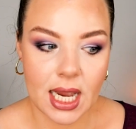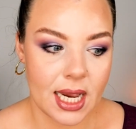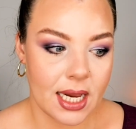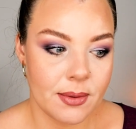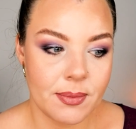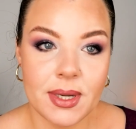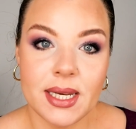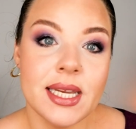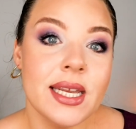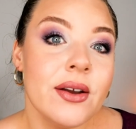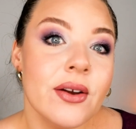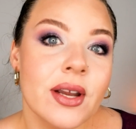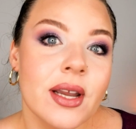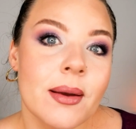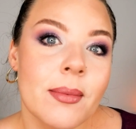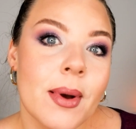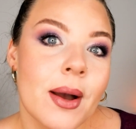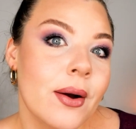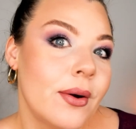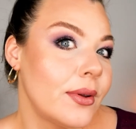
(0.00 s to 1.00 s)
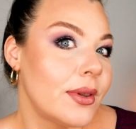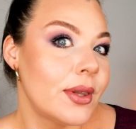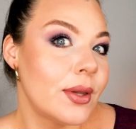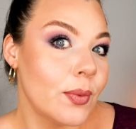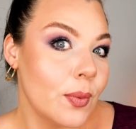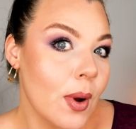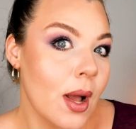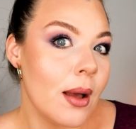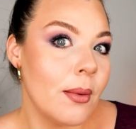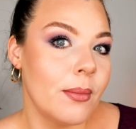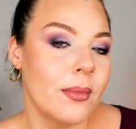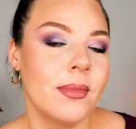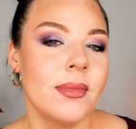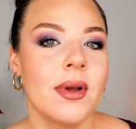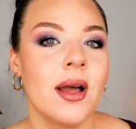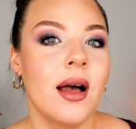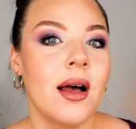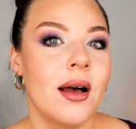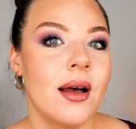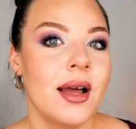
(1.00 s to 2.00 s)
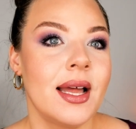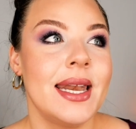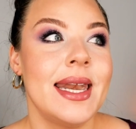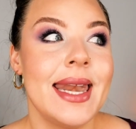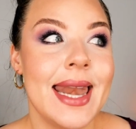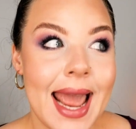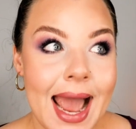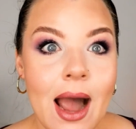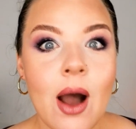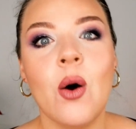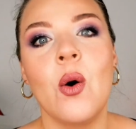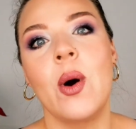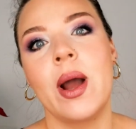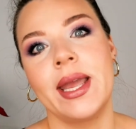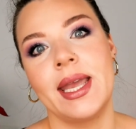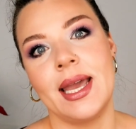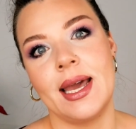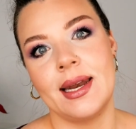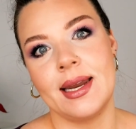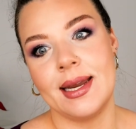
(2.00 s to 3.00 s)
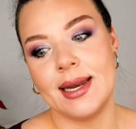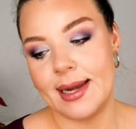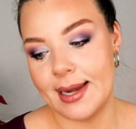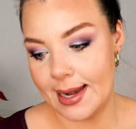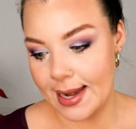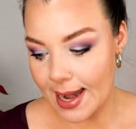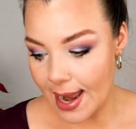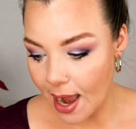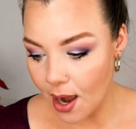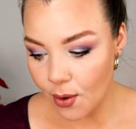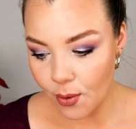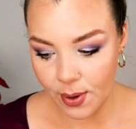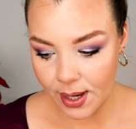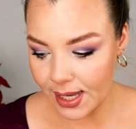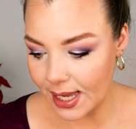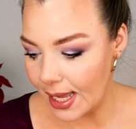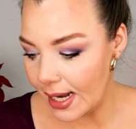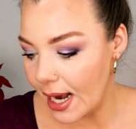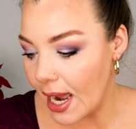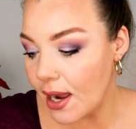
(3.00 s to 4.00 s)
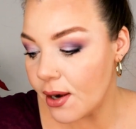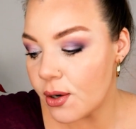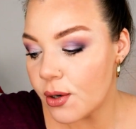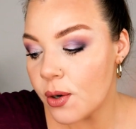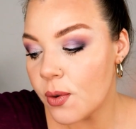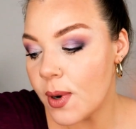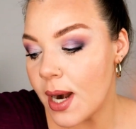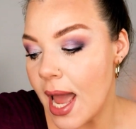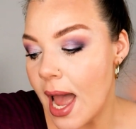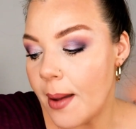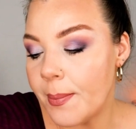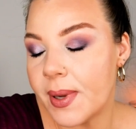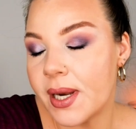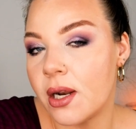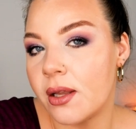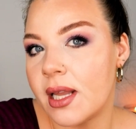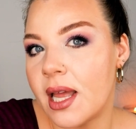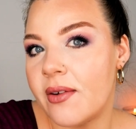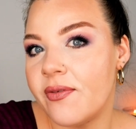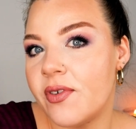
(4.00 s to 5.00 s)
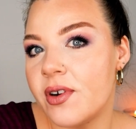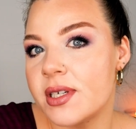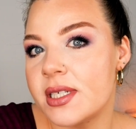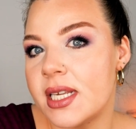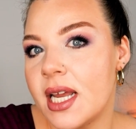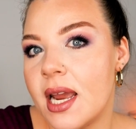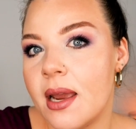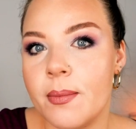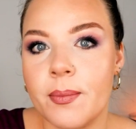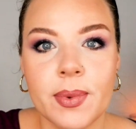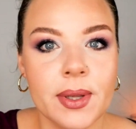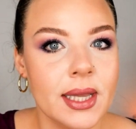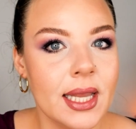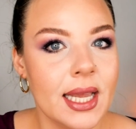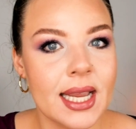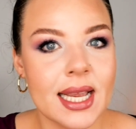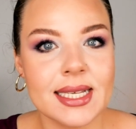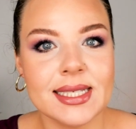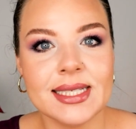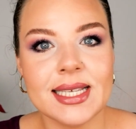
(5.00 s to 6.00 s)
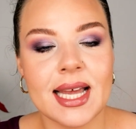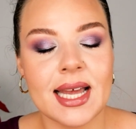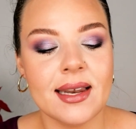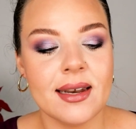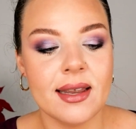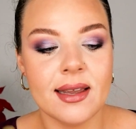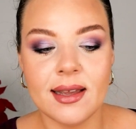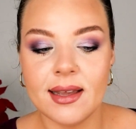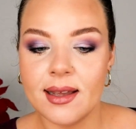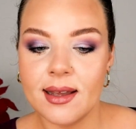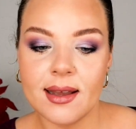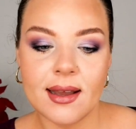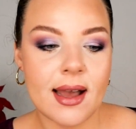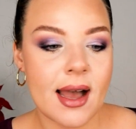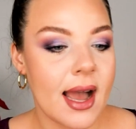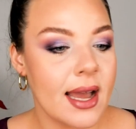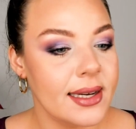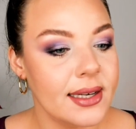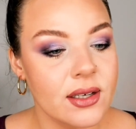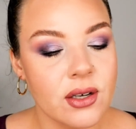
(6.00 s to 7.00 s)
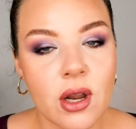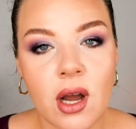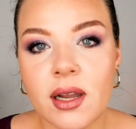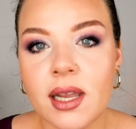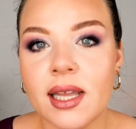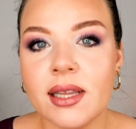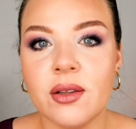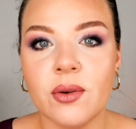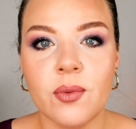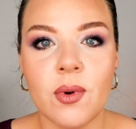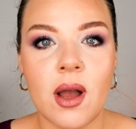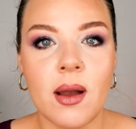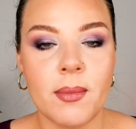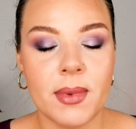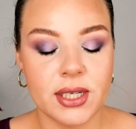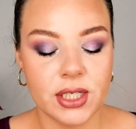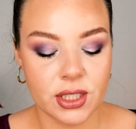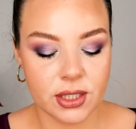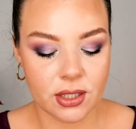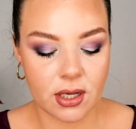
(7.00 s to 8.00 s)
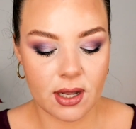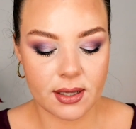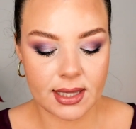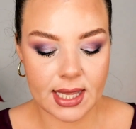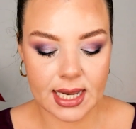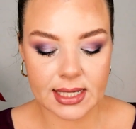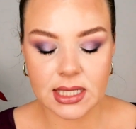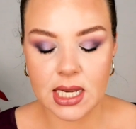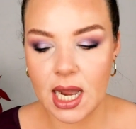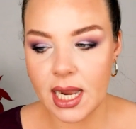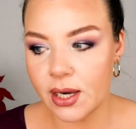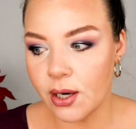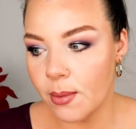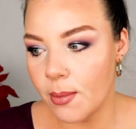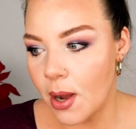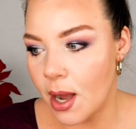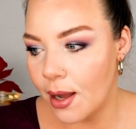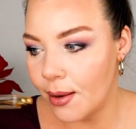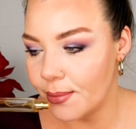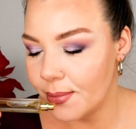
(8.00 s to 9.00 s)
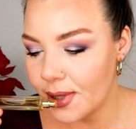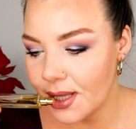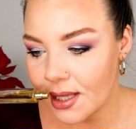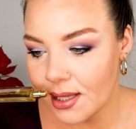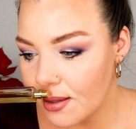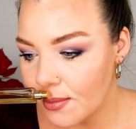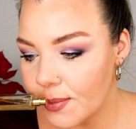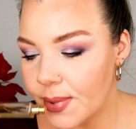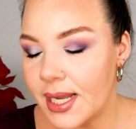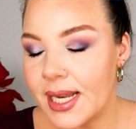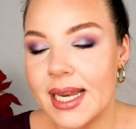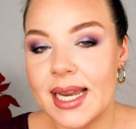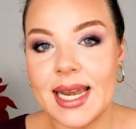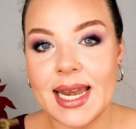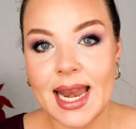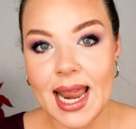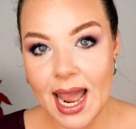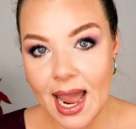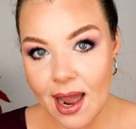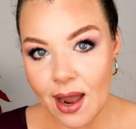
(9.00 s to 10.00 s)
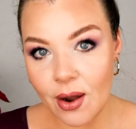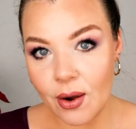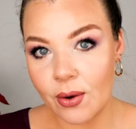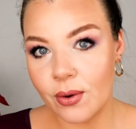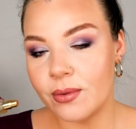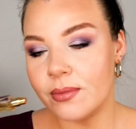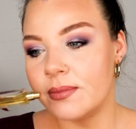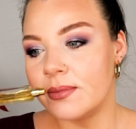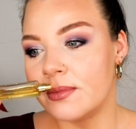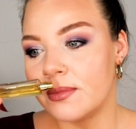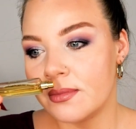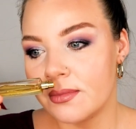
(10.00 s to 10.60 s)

I had been hearing about, the rum. Now I get it. Now I get it. I don't know what happened on that first night, but like I said, I did not get the rum. I just got that tiger bomb. But now